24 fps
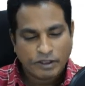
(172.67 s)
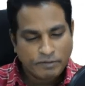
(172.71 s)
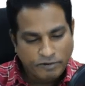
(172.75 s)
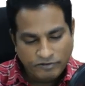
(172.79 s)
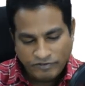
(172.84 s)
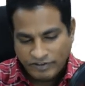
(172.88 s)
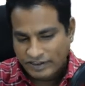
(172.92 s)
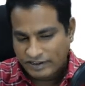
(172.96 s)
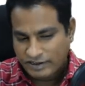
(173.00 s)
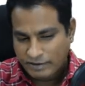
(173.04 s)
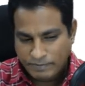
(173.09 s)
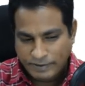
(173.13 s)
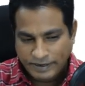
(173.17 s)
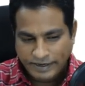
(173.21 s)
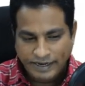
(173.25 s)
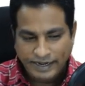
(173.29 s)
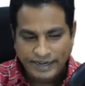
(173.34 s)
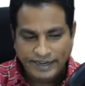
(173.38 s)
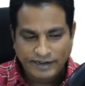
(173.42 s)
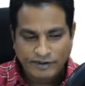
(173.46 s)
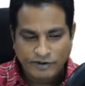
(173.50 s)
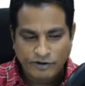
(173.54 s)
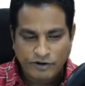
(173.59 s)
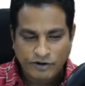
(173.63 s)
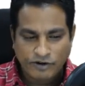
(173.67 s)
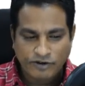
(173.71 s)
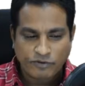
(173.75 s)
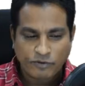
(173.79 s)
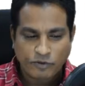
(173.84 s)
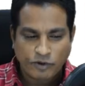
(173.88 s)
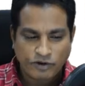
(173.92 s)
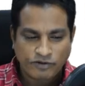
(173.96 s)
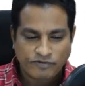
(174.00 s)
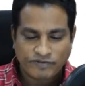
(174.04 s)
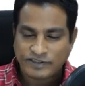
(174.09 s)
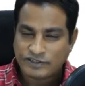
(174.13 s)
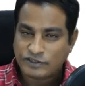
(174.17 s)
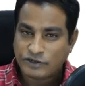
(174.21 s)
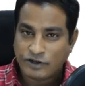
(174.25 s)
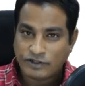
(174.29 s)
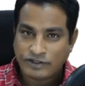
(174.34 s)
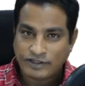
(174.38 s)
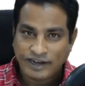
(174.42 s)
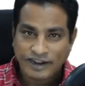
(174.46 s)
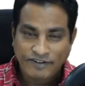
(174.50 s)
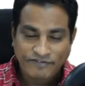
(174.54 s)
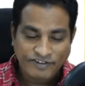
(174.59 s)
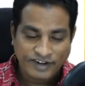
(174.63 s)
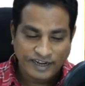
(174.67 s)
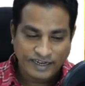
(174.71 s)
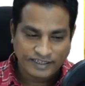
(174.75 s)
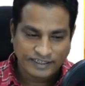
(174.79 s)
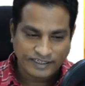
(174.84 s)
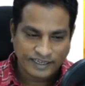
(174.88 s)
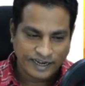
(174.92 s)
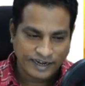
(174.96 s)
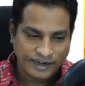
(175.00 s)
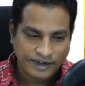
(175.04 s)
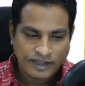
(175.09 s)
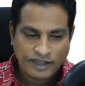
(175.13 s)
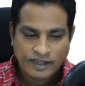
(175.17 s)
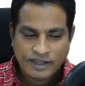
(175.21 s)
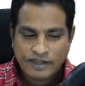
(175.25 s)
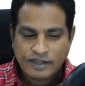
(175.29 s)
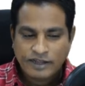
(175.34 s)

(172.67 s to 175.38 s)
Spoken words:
but we completely ignored what we saw on the left-hand side.